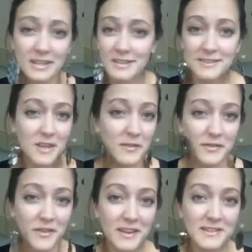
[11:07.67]
clean,
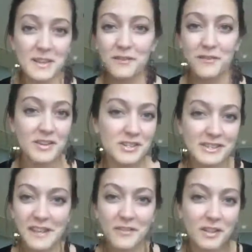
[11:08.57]
soft face and your
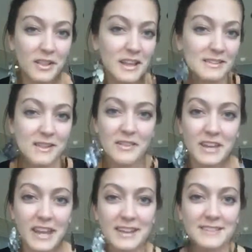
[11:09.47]
fresh, clean,
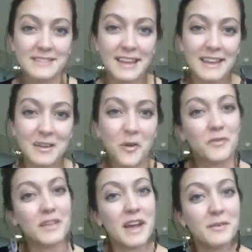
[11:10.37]
soft hands, and
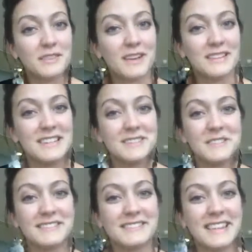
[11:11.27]
hopefully I will talk to you
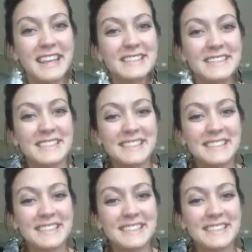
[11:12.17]
soon. Thanks.